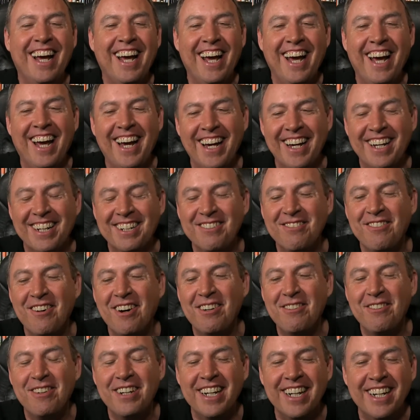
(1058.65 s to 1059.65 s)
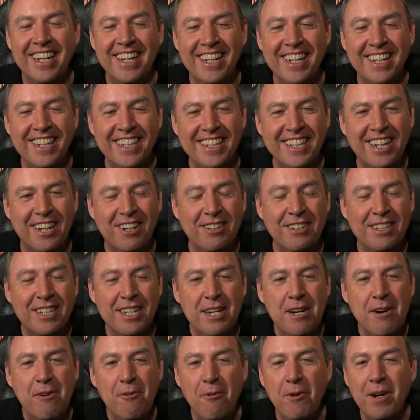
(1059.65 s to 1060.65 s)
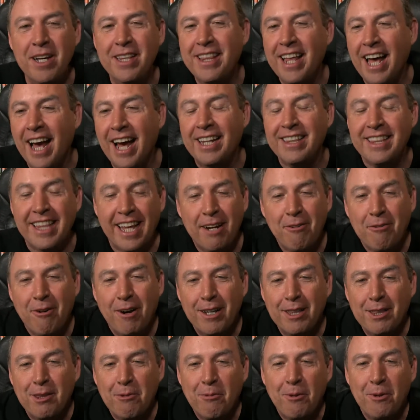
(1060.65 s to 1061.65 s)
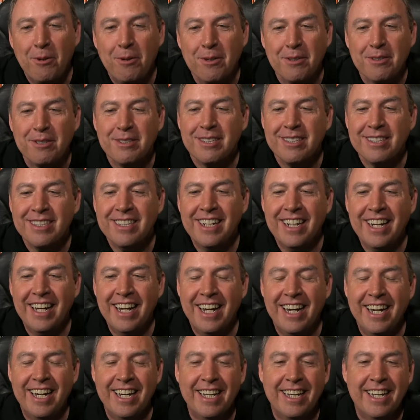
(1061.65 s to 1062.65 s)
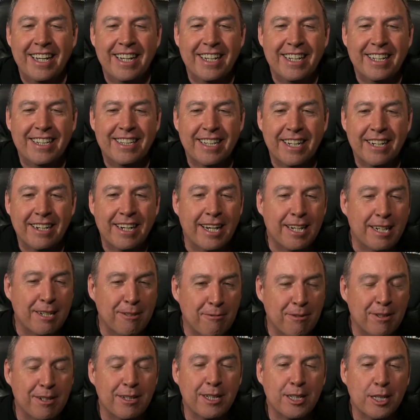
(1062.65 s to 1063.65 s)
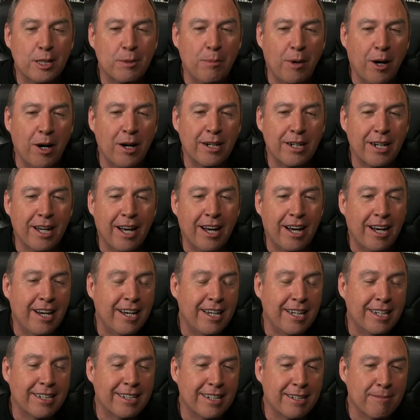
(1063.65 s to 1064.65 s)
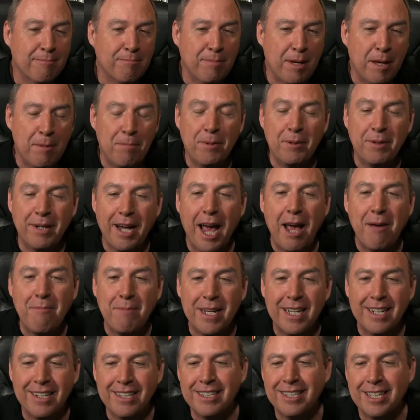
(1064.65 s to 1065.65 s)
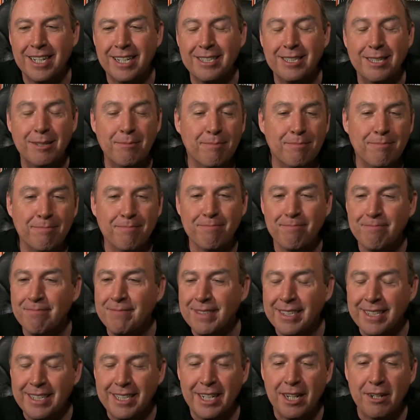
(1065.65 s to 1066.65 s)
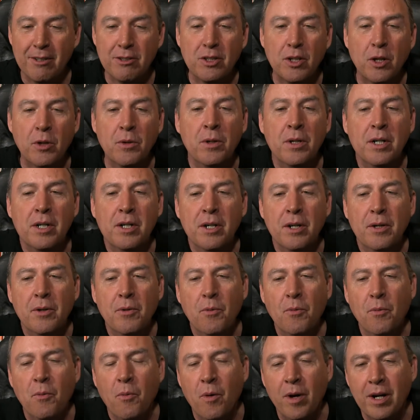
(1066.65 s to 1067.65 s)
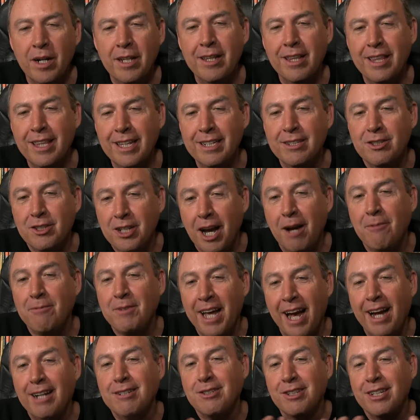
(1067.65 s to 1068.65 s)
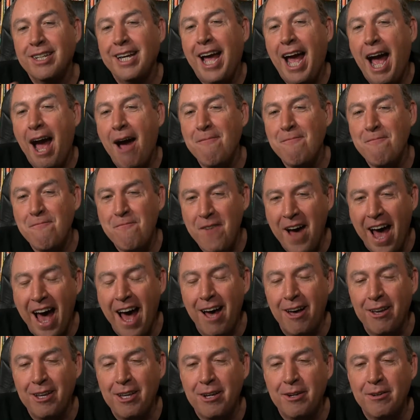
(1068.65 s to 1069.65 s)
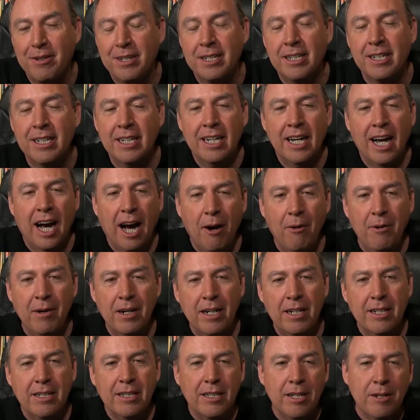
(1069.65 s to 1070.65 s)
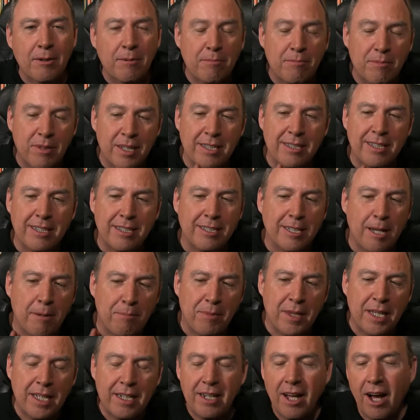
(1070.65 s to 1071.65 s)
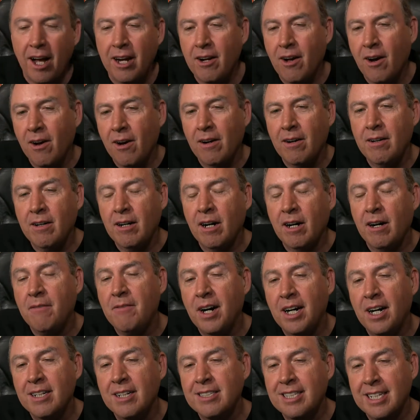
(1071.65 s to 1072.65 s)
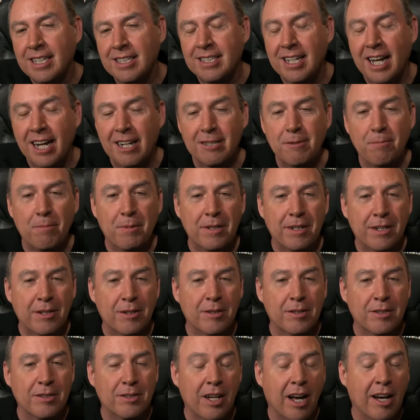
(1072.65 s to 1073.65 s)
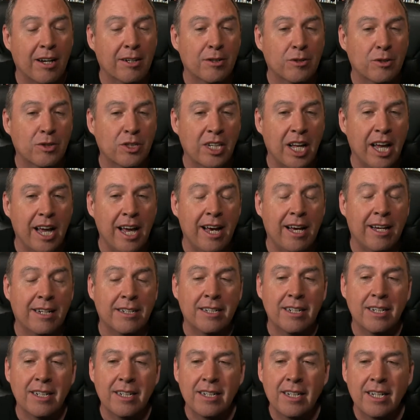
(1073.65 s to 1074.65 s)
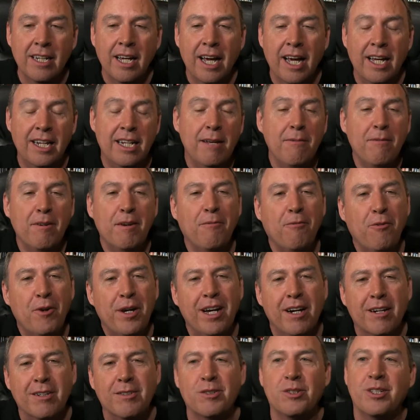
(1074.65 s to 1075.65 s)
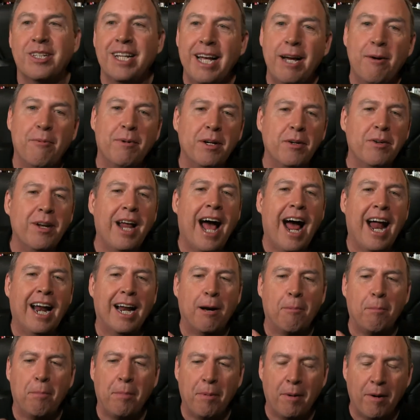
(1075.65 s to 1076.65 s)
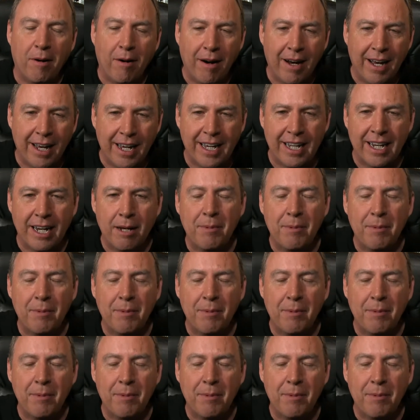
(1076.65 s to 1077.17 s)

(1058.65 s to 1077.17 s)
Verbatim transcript: And what we, you know, with that, they write the rules and they're getting really smart on people gaming the system. You know, so one of the things you have to actually have value. And I want to, you know, this is something not all of us as entrepreneurs understand. And even if we understand, we don't know how to apply it.